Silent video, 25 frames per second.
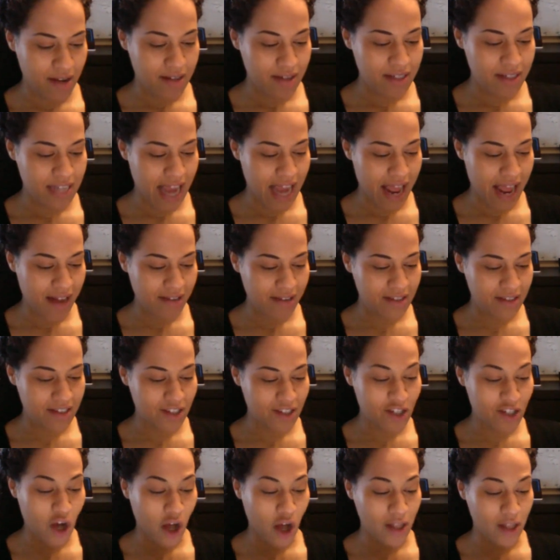
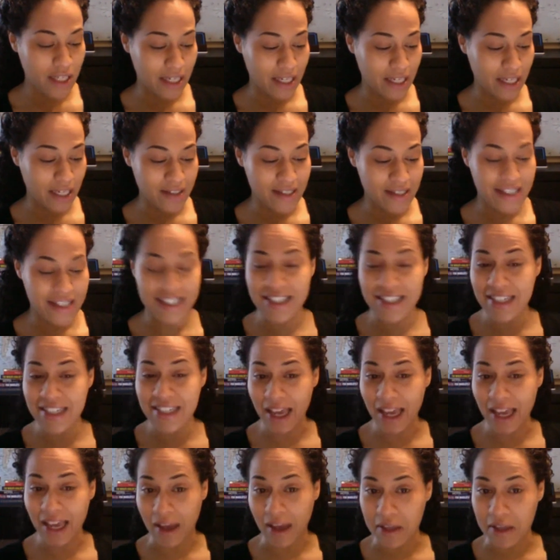Dance Dollys
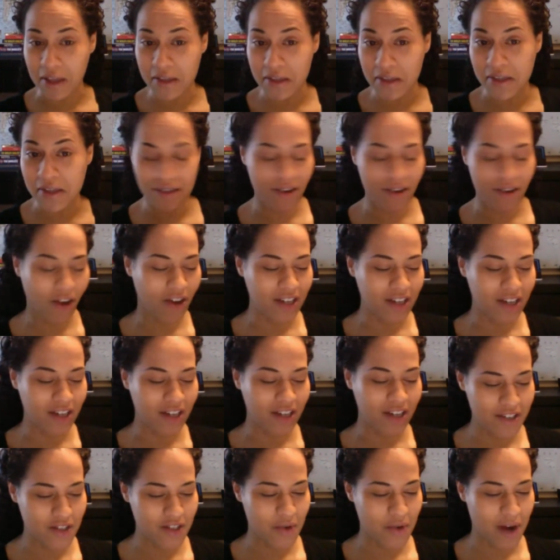Six on
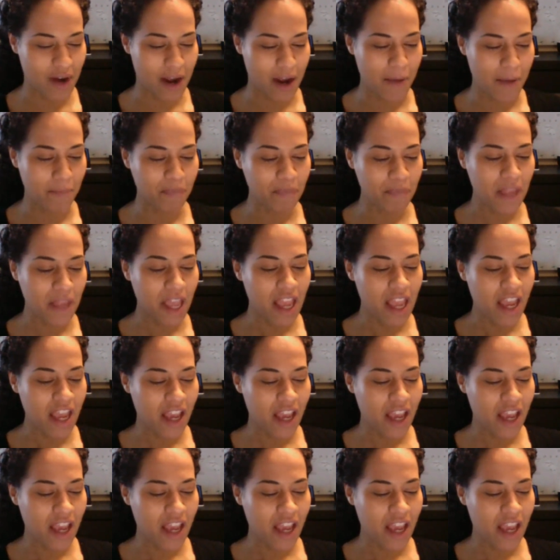Instagram.